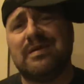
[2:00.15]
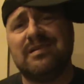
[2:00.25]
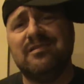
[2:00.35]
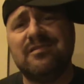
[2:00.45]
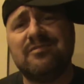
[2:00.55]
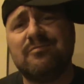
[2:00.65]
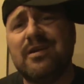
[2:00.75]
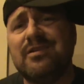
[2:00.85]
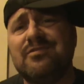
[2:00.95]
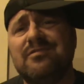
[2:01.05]
guns
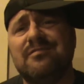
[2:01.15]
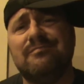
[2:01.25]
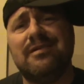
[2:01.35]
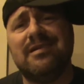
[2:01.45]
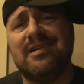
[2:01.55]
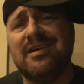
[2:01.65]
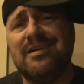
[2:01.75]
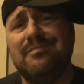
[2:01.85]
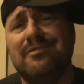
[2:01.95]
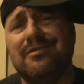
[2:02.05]
registered in my name,